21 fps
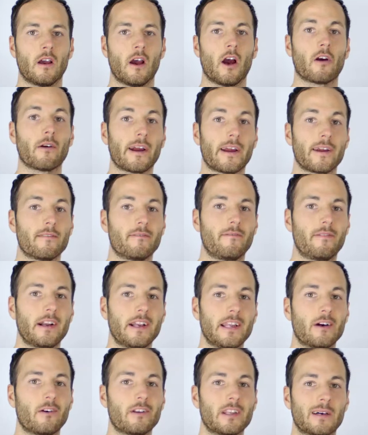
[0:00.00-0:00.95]
All right,
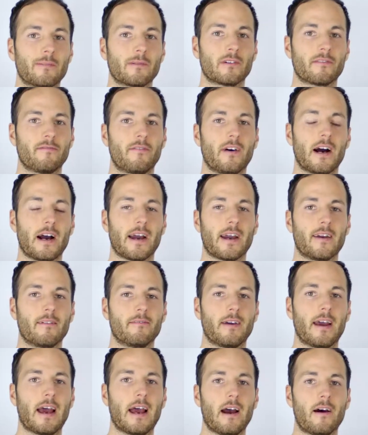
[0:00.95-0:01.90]
video number
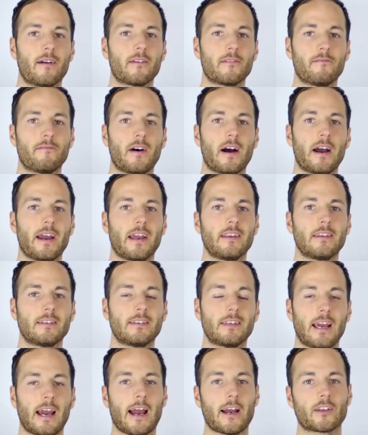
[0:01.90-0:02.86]
5, how to
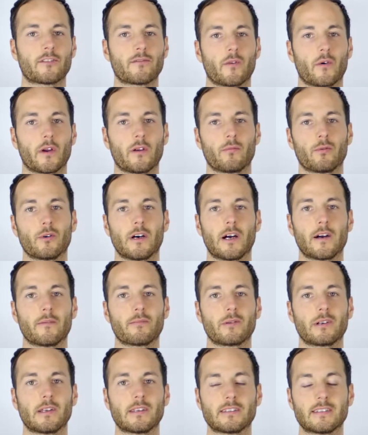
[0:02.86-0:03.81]
find cash flowing
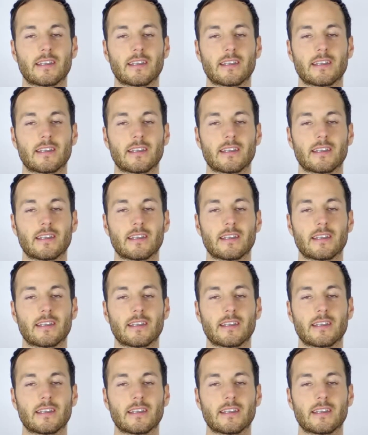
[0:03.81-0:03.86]
properties.